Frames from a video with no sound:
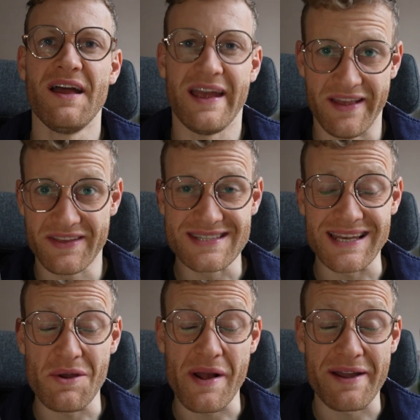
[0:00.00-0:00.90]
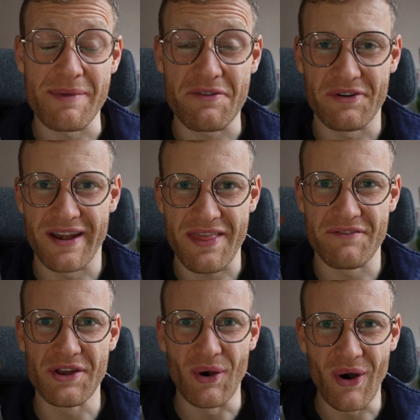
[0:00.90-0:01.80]
Hey, this is Rene. Welcome back for another
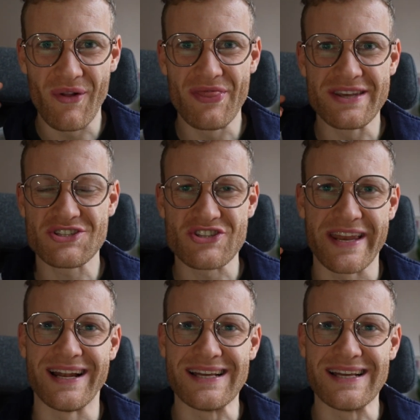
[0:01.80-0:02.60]
video on this channel.